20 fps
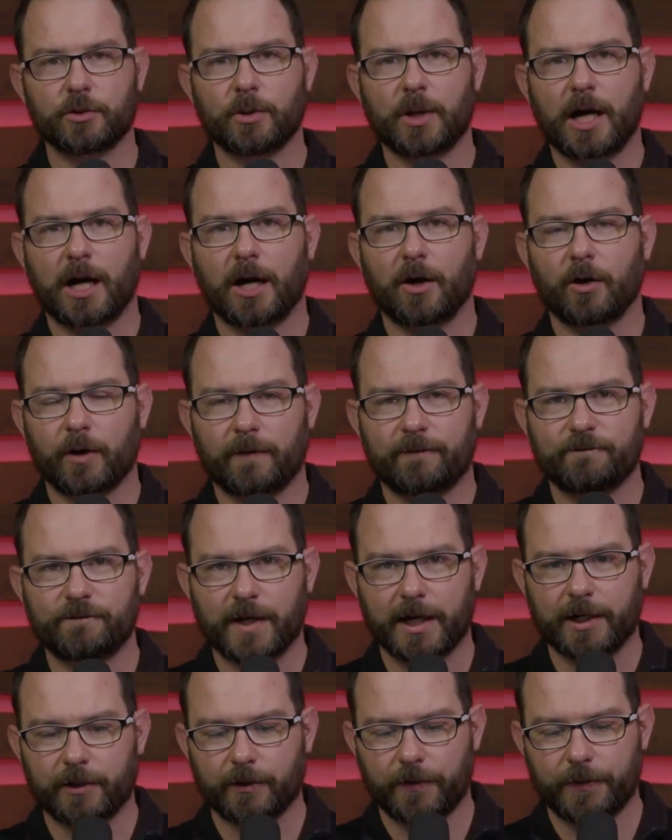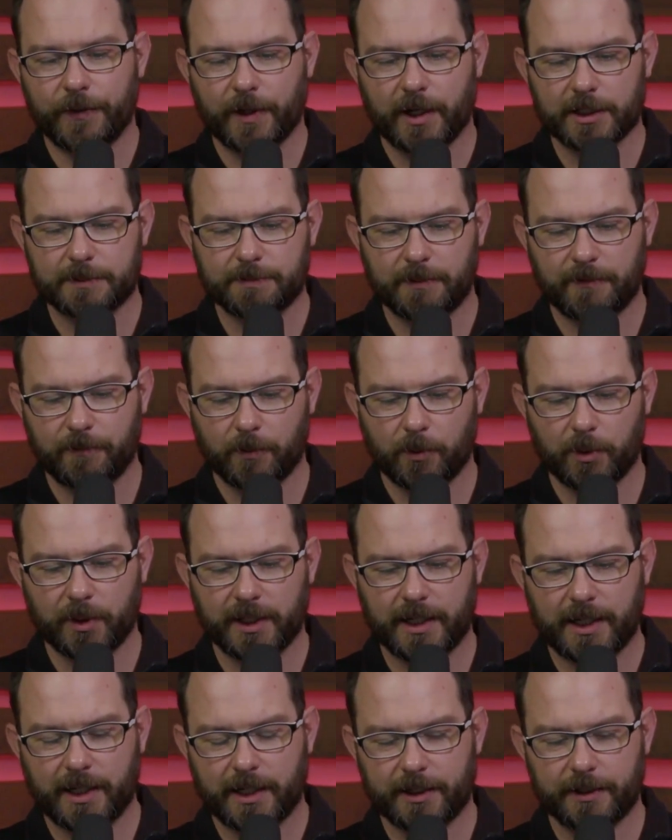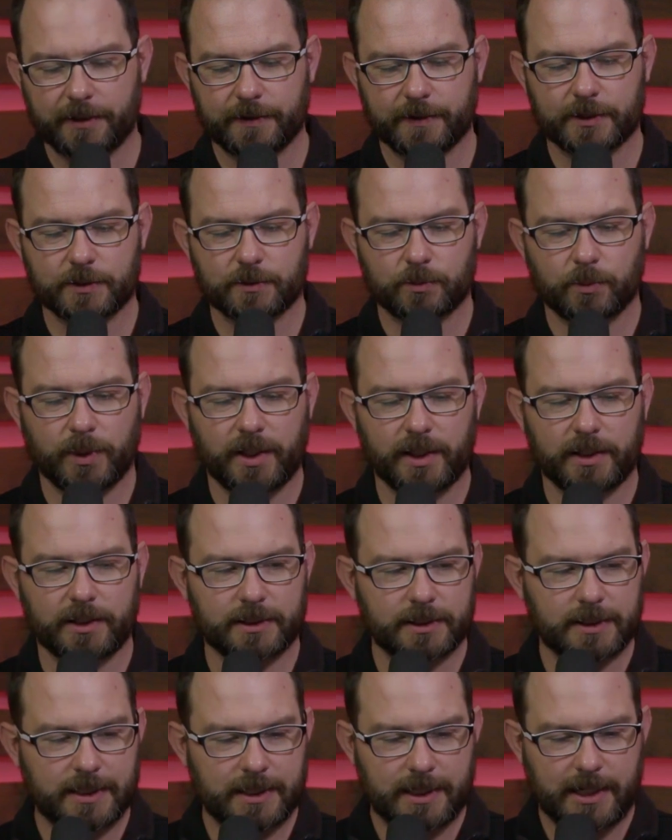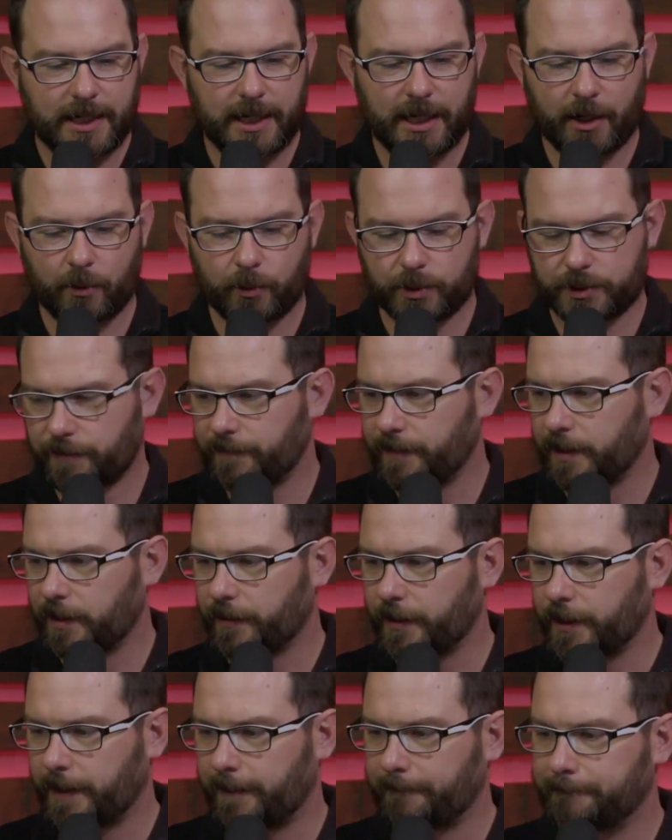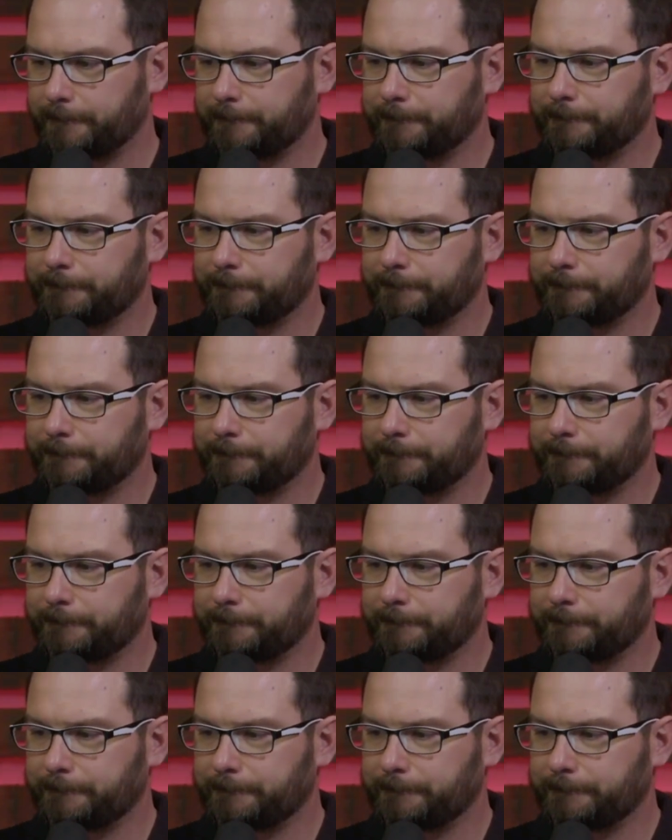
to our final thoughts before we get out of here this week. Anna, what's your final thought?